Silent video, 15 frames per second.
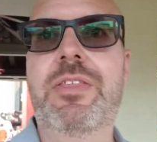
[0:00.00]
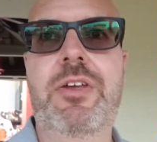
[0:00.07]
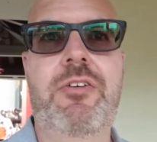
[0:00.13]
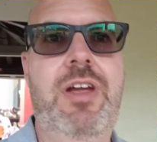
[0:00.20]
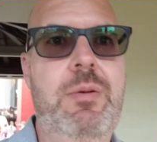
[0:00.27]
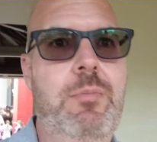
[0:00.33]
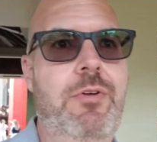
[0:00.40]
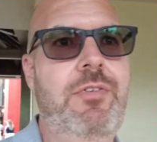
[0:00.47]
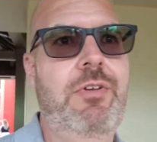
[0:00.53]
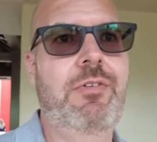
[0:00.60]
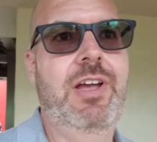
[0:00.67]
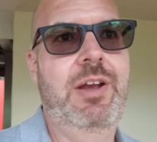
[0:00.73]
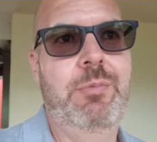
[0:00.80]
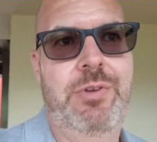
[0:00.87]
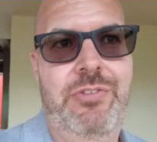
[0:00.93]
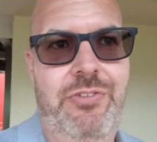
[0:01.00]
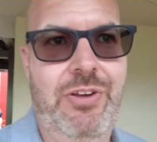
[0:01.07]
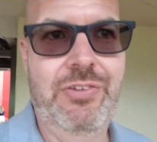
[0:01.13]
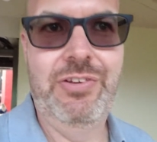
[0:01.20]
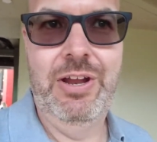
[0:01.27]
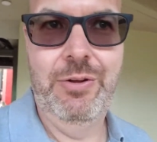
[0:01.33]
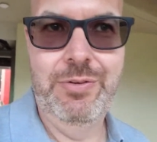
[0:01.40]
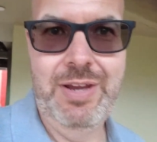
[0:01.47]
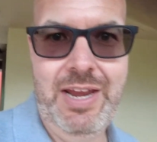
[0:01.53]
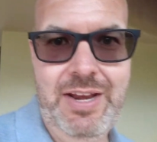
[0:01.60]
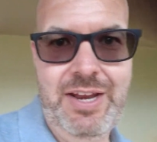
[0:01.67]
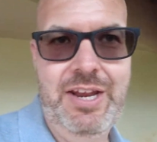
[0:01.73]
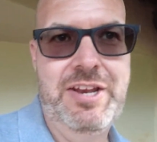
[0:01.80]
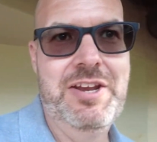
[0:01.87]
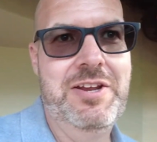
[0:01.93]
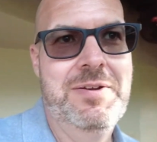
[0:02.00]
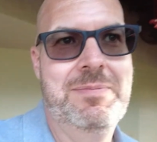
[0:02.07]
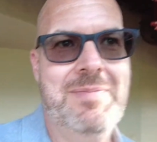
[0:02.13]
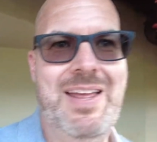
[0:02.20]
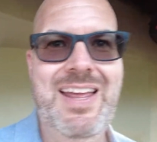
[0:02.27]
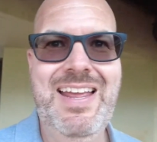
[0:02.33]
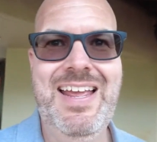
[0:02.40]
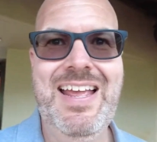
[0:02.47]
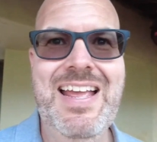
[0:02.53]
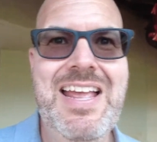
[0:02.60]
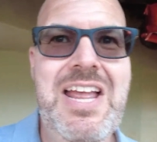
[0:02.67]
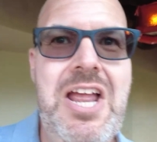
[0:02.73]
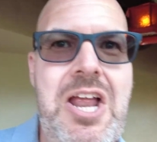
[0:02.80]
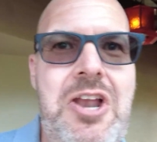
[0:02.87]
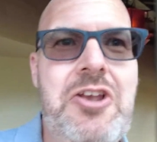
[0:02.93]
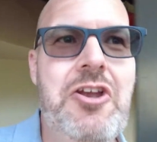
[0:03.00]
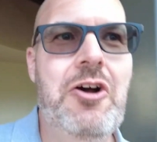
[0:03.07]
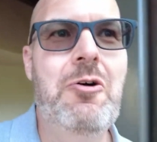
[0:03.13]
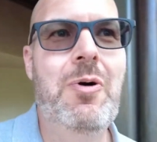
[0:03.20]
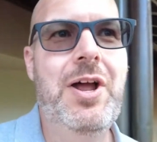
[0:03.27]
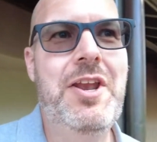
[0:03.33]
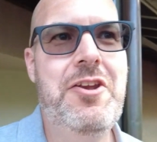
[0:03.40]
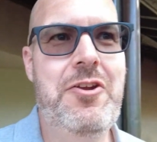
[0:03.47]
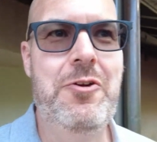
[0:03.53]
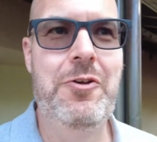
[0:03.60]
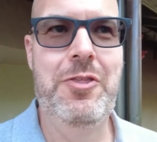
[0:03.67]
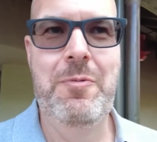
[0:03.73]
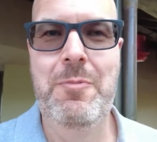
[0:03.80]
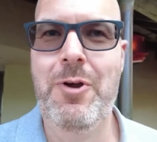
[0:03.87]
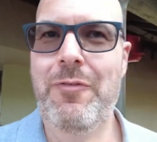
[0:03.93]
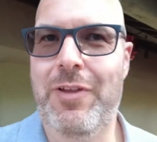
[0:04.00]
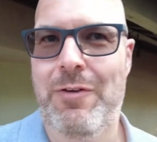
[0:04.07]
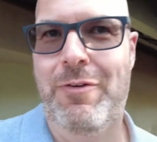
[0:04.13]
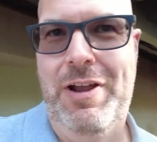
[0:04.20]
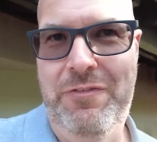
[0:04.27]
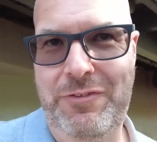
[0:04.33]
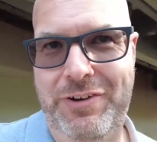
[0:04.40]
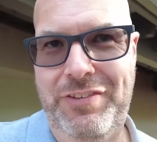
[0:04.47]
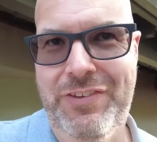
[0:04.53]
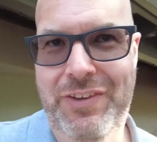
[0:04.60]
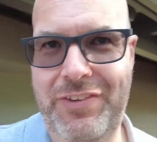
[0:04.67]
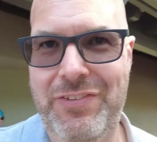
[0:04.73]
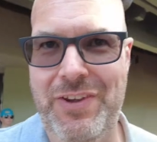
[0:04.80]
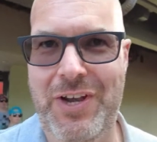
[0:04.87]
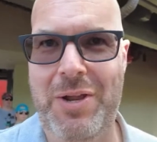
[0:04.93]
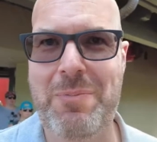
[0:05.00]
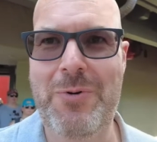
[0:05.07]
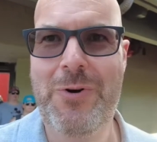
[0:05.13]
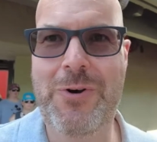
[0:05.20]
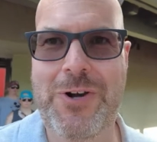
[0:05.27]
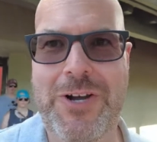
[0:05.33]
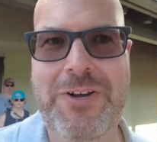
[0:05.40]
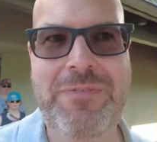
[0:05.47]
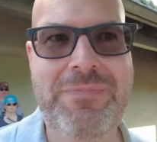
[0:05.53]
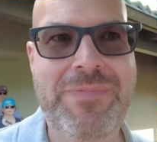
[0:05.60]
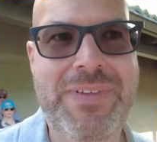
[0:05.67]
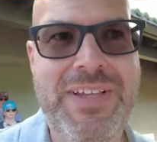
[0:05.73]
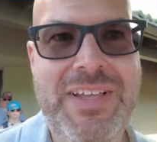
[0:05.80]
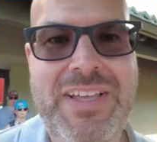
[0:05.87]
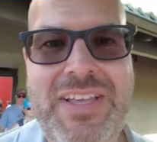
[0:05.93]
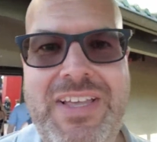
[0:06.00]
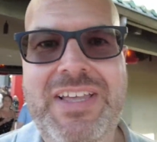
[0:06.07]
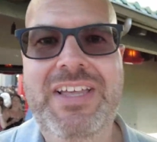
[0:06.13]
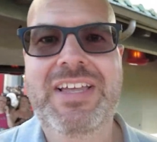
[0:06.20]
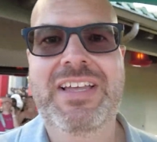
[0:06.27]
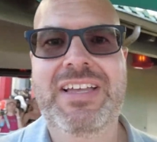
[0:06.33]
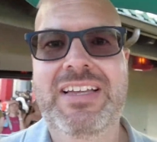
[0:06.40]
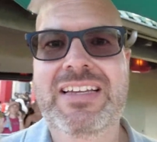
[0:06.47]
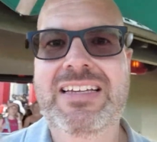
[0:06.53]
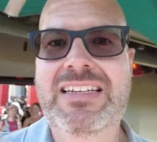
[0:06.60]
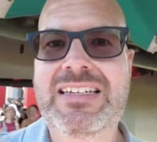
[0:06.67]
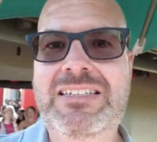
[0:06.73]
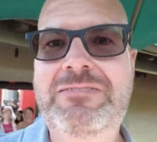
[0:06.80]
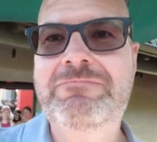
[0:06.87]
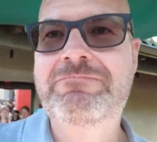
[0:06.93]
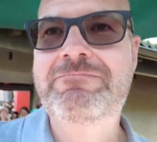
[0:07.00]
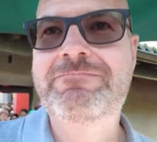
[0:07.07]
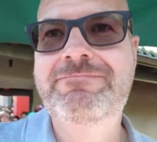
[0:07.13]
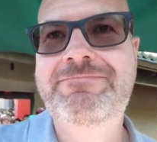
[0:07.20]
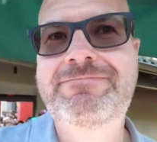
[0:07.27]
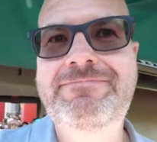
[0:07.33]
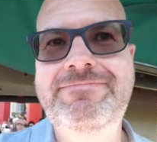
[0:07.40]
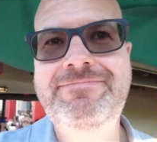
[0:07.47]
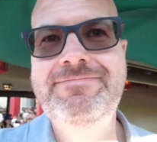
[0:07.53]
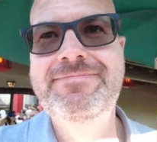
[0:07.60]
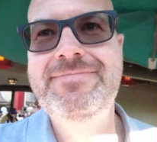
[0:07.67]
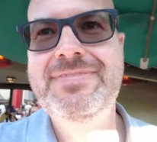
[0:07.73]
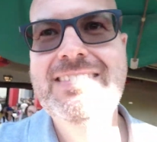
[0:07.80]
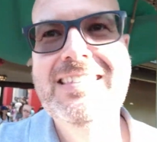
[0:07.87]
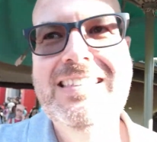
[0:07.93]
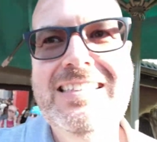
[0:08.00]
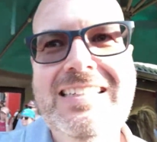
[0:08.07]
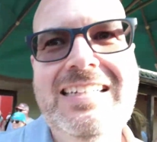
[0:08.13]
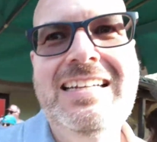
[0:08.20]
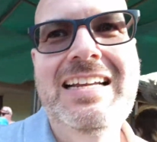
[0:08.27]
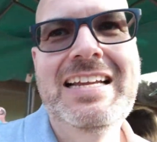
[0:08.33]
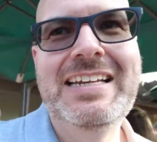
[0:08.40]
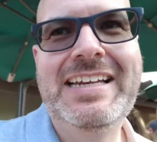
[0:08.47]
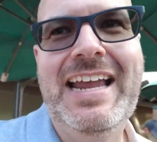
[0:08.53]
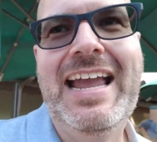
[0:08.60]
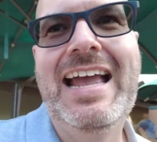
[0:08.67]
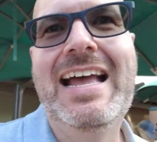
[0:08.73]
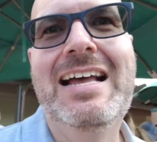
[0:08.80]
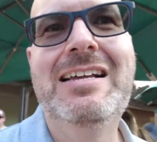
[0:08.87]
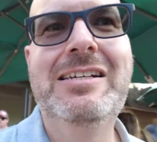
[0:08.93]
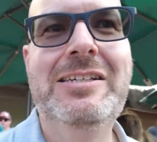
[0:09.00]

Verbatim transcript: the Great Movie Ride was just outdated. No one knew the movie references anymore. Well, that's easily changeable. Yeah.